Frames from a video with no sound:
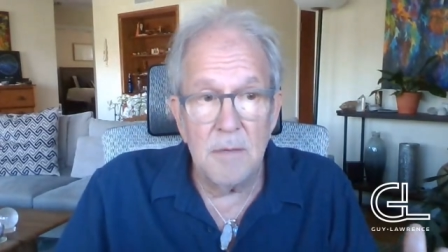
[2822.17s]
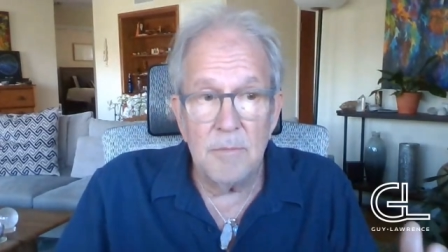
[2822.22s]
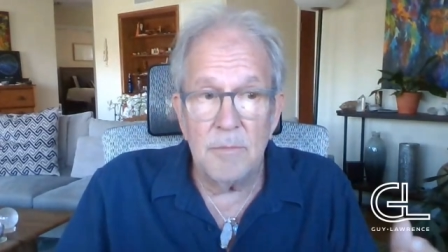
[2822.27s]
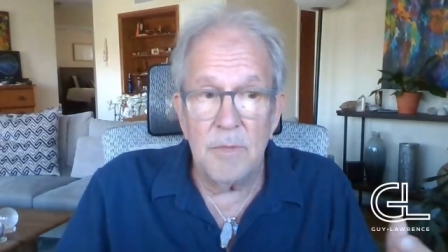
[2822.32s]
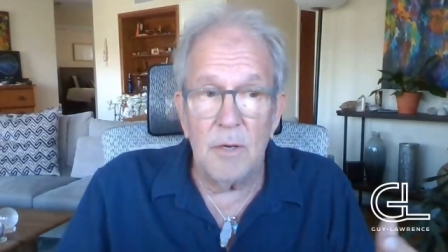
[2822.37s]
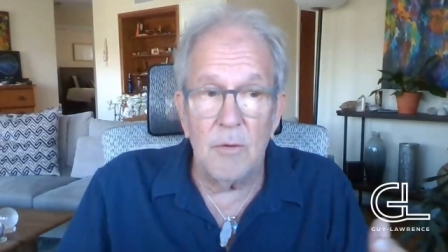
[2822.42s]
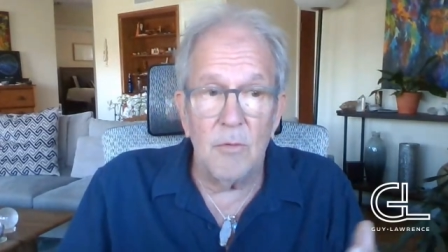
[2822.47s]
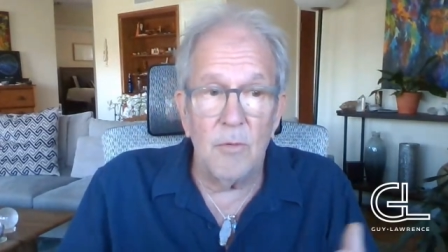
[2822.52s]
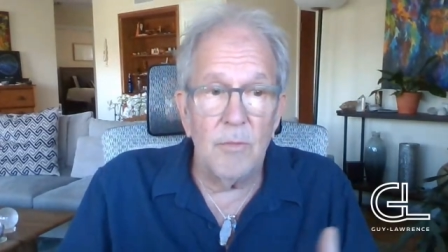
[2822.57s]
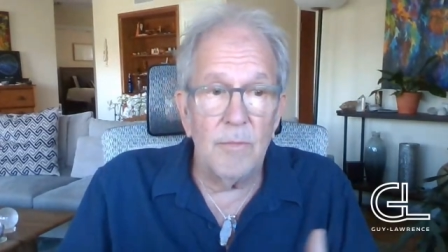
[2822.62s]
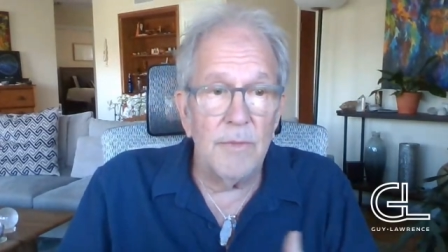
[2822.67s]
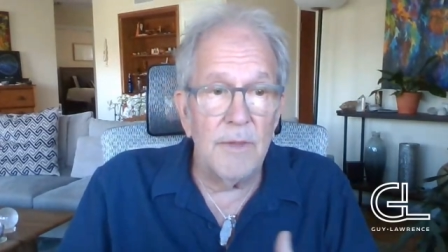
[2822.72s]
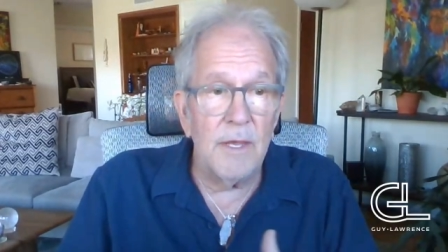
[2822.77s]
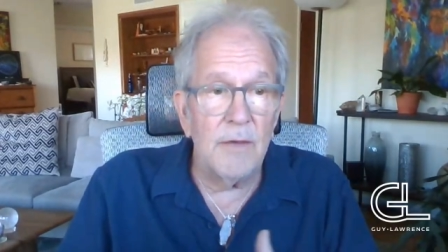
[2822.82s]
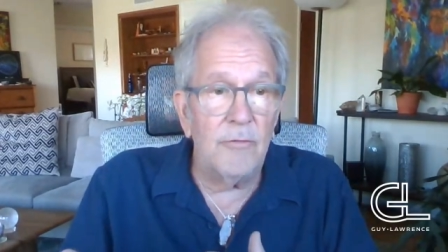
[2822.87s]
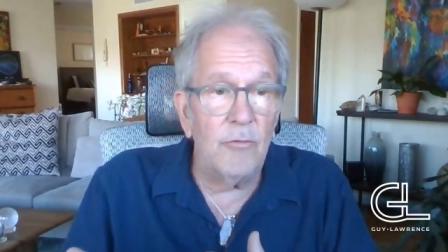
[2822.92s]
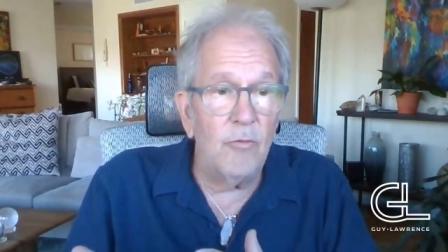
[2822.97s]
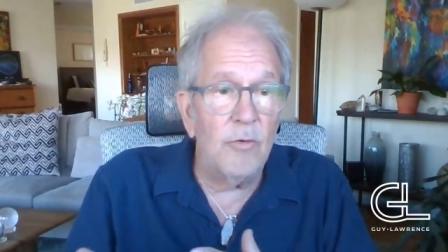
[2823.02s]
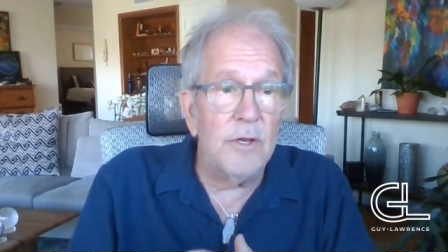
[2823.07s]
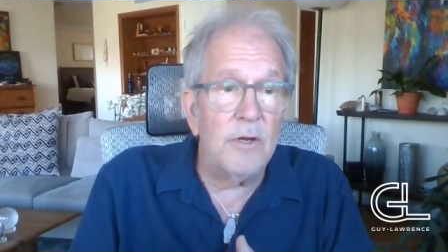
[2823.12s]
But
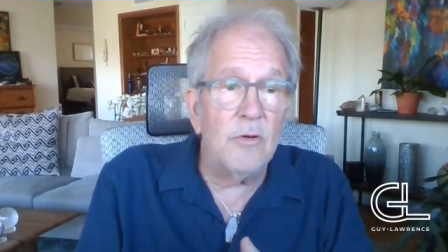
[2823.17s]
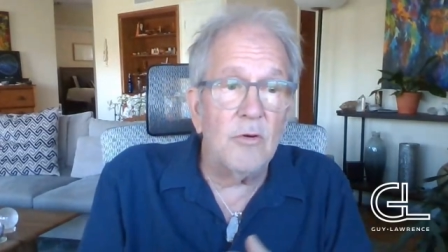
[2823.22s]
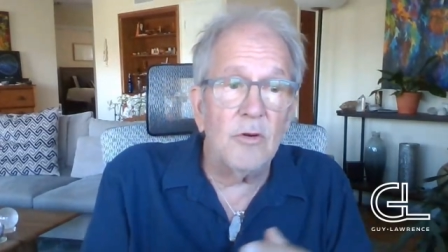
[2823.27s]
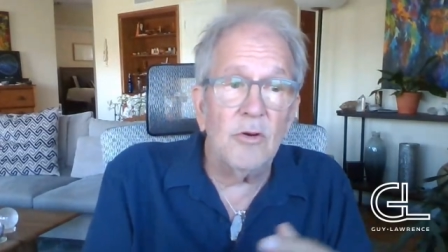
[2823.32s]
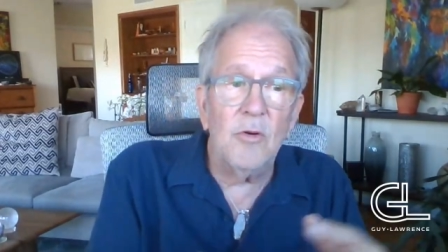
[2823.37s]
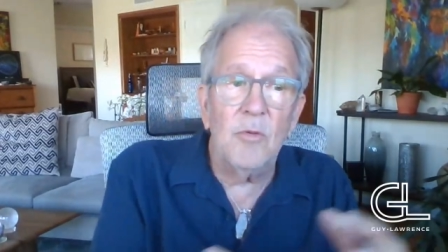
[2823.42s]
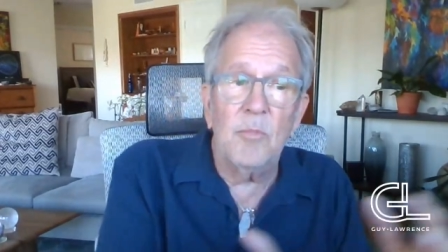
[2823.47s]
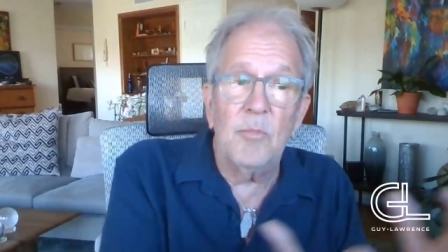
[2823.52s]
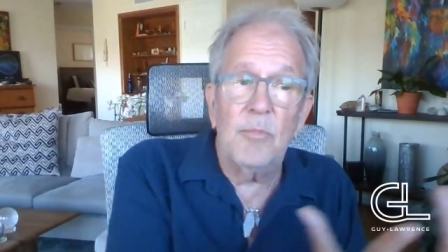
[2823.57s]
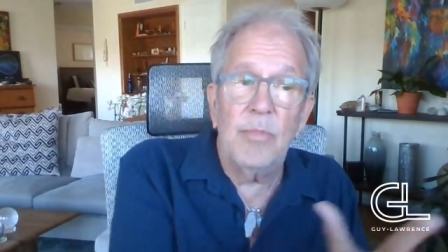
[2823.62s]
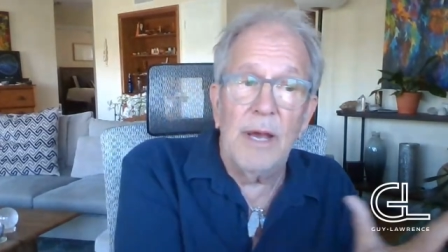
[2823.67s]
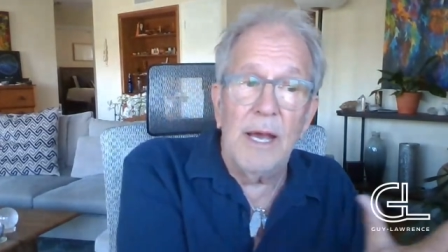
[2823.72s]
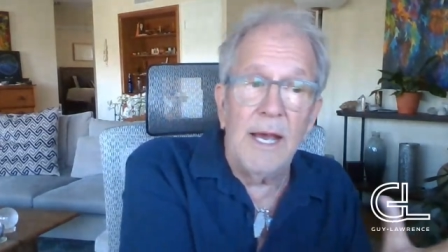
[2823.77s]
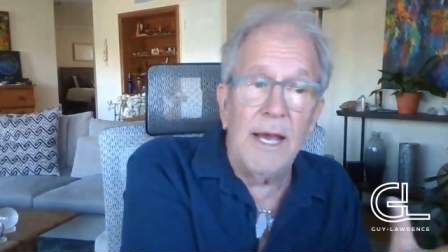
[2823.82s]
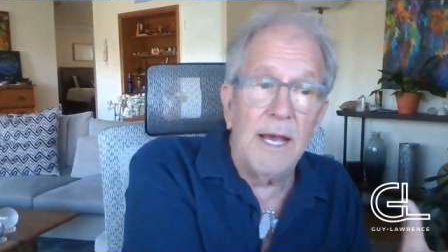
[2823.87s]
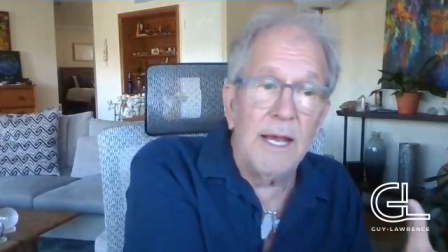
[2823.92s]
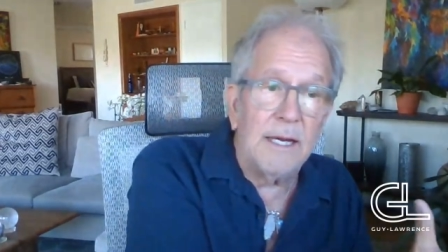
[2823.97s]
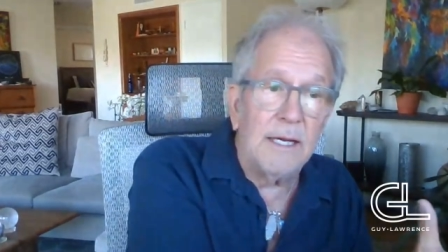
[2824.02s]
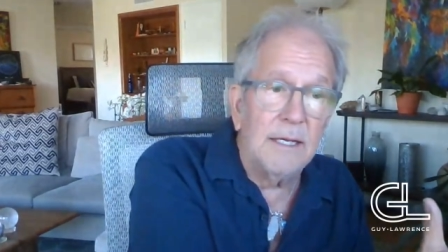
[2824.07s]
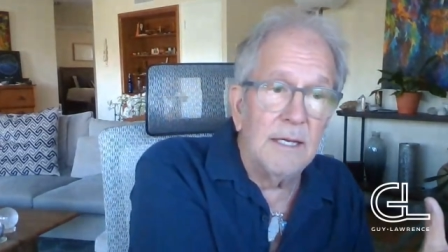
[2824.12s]
if we don't go
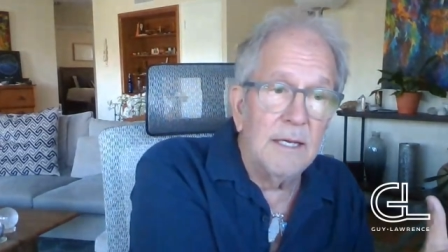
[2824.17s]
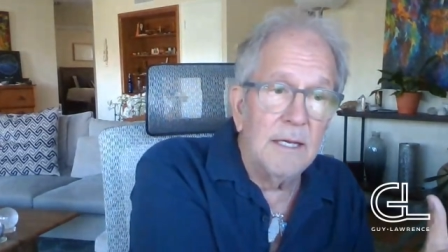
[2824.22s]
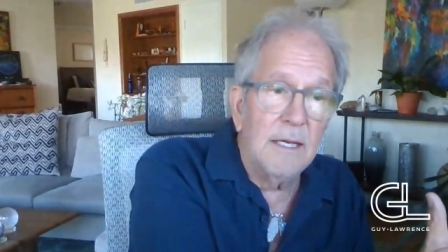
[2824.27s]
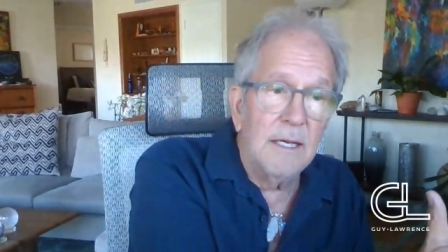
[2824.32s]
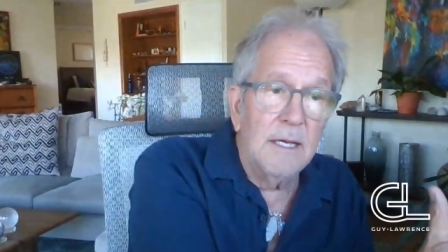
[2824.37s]
back